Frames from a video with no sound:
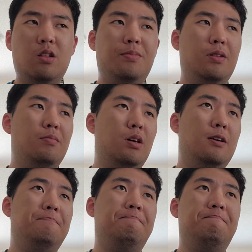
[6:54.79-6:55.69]
been
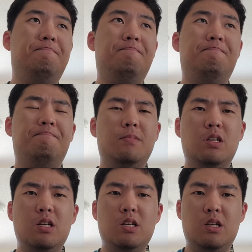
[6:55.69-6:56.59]
uh,
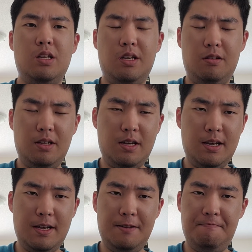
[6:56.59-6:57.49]
killed.
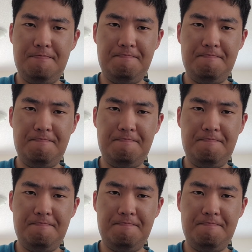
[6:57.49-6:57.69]
And